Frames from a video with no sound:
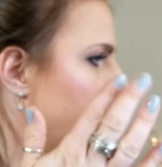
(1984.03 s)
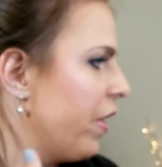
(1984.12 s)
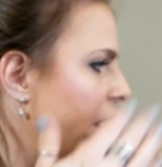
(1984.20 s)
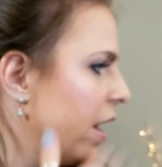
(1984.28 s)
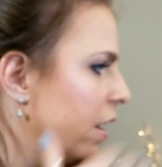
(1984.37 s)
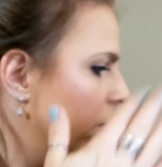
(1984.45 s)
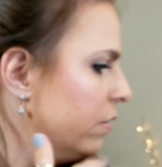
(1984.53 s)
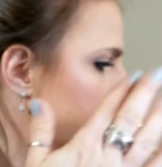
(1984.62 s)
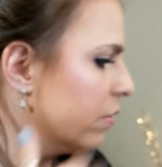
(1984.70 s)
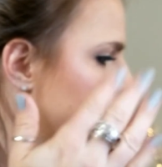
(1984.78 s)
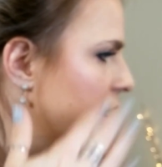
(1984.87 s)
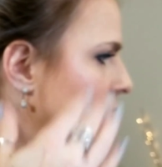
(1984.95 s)
now
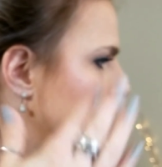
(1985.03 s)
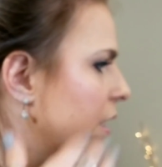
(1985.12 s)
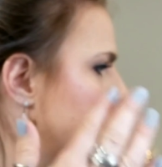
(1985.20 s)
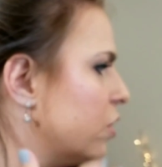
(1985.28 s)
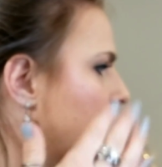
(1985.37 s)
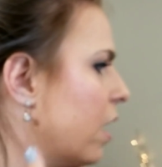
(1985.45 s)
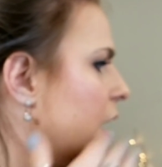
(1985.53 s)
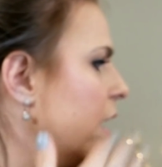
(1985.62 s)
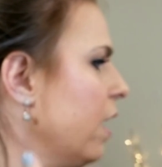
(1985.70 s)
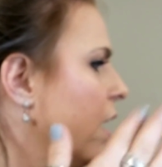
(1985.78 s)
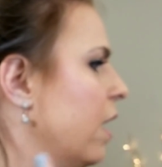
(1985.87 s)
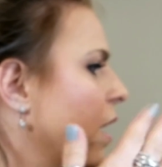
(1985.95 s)
we're gonna let that
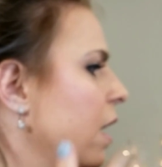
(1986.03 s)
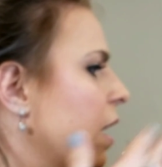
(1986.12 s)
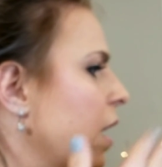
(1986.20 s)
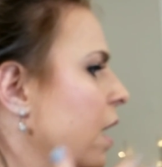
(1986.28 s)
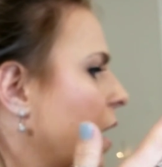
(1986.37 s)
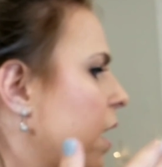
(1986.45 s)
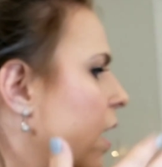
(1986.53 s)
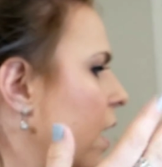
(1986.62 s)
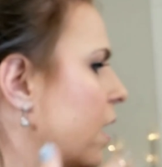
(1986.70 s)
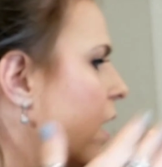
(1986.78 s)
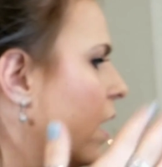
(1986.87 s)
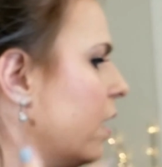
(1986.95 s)
dry
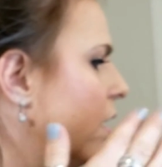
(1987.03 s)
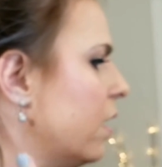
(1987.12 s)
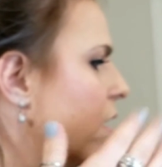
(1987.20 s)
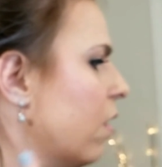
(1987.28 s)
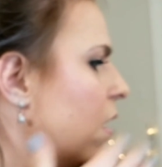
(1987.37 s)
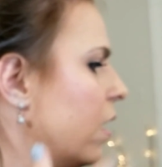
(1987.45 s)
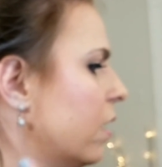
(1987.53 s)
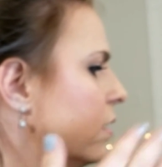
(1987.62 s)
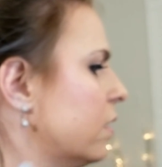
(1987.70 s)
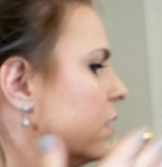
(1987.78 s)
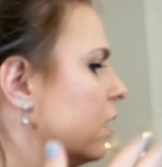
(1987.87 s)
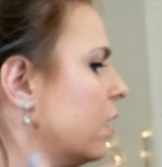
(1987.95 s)
and I need a gloss.
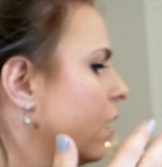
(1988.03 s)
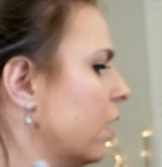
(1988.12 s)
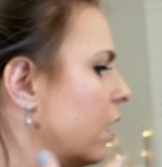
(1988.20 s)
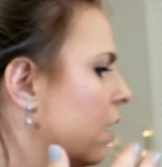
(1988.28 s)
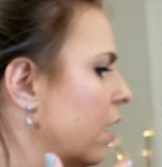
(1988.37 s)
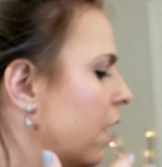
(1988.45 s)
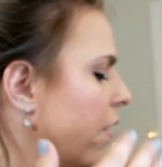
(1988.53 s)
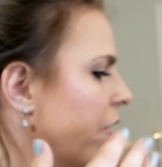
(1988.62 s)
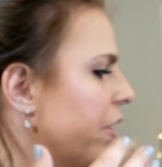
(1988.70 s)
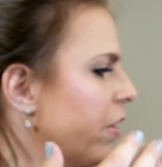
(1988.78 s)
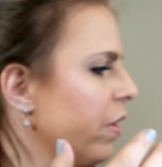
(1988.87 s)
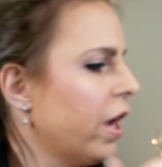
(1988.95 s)

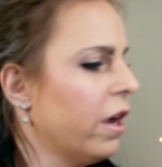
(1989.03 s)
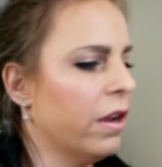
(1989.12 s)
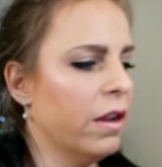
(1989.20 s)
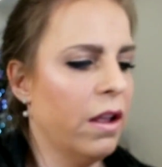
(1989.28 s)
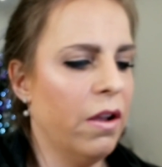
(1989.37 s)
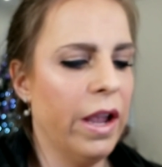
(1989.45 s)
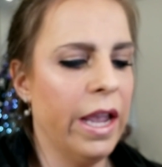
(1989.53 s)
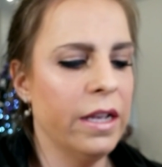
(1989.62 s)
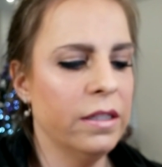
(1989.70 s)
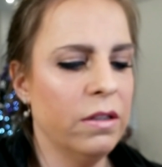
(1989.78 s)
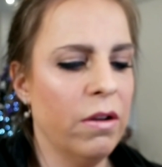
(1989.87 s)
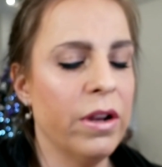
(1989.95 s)
Here we are. Okay,
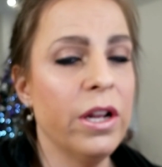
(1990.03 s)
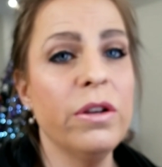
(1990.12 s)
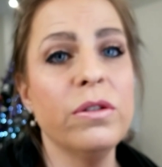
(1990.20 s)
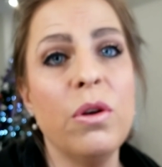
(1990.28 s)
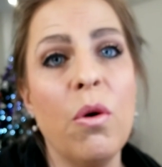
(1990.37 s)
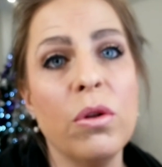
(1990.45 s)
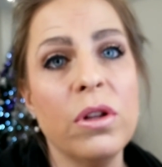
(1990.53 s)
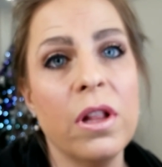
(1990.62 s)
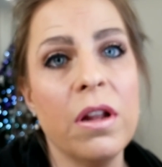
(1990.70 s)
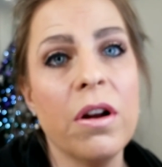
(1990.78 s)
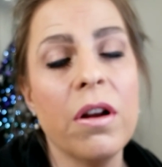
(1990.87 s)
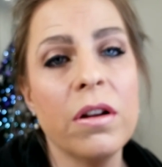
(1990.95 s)
so I'm gonna use gold
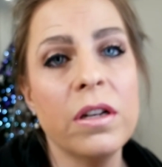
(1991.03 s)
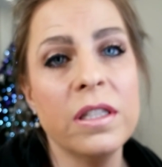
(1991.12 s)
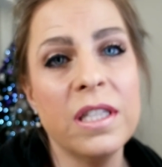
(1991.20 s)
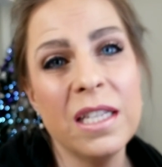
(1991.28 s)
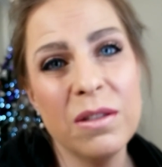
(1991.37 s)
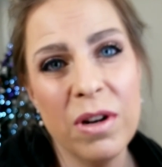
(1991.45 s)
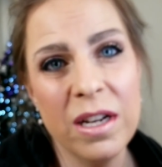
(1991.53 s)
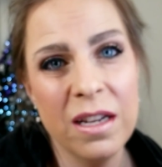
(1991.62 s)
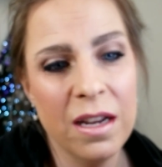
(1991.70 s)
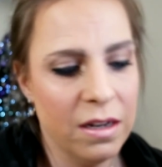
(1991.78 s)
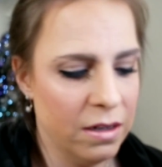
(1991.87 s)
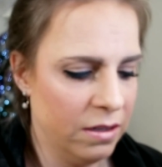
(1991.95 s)
glitter because that's what I
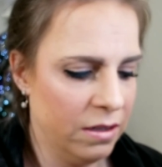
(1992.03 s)
did.